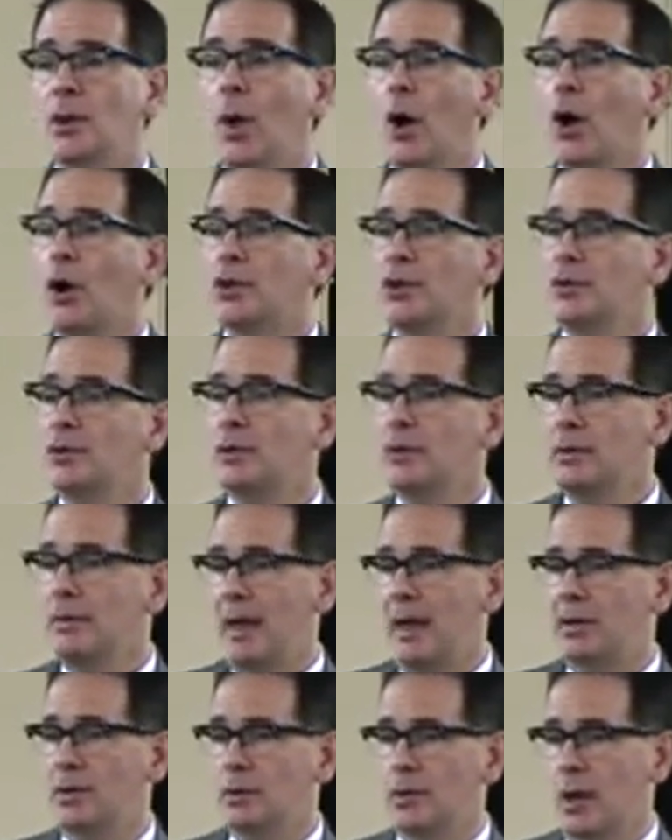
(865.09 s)
Are you doing
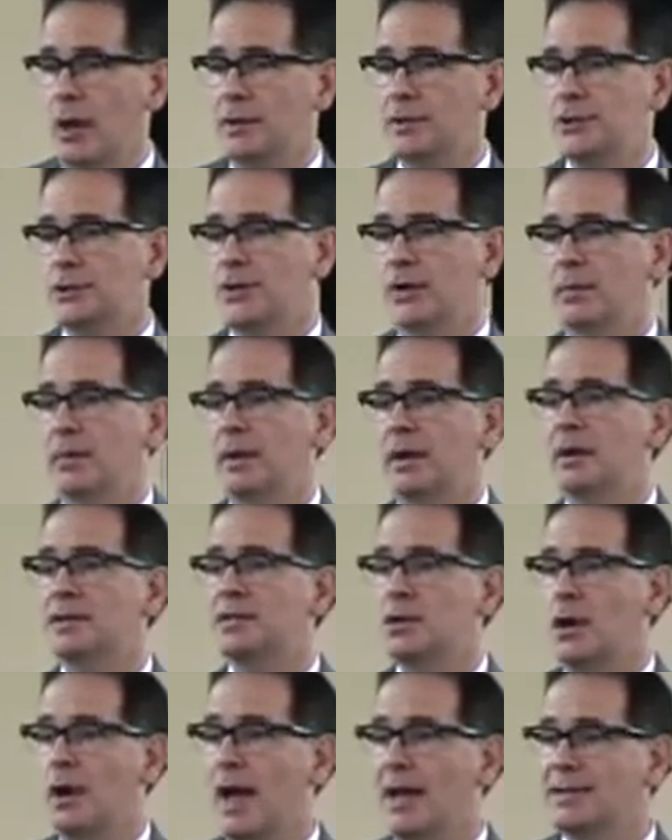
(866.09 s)
annualized treatment? And
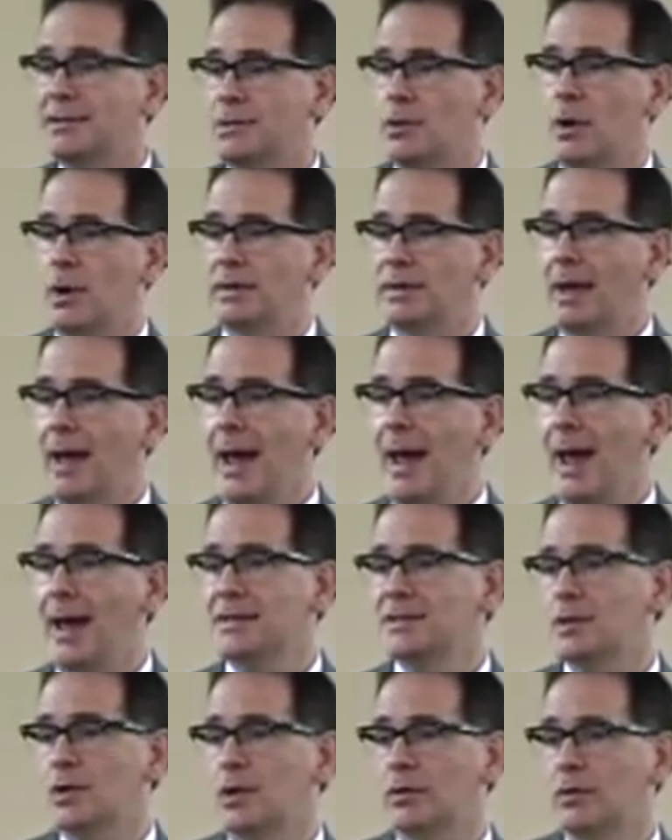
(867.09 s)
has started to
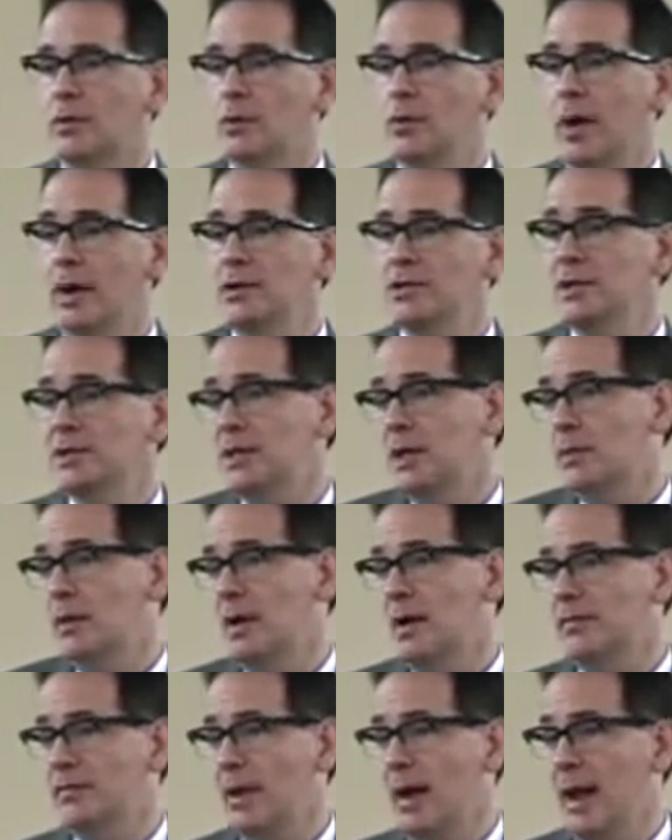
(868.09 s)
ask for questions that
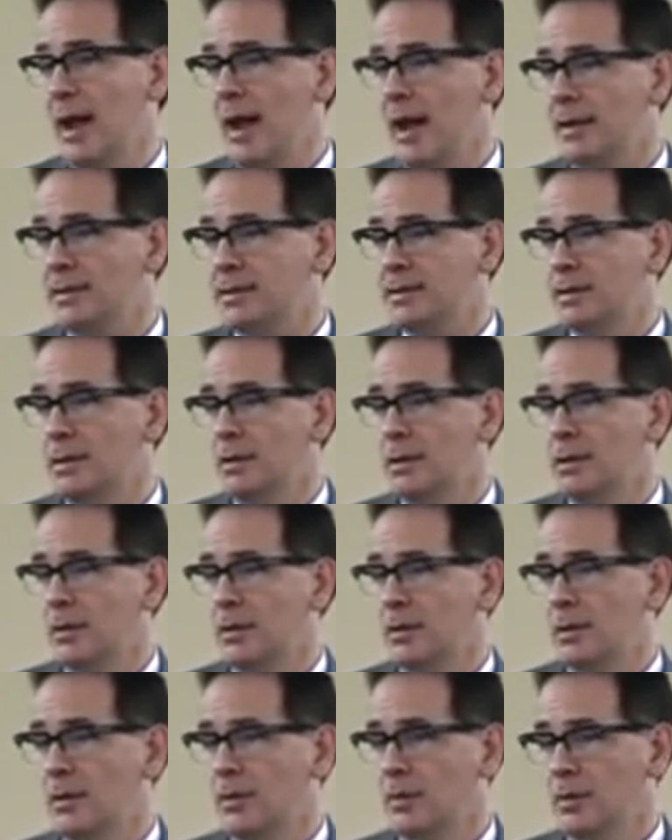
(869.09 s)
were never asked
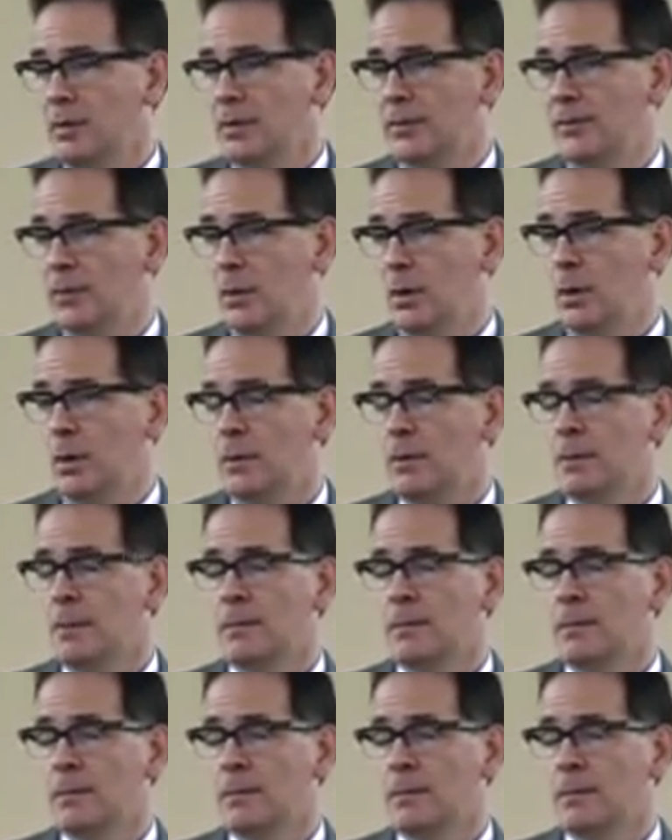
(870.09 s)
before.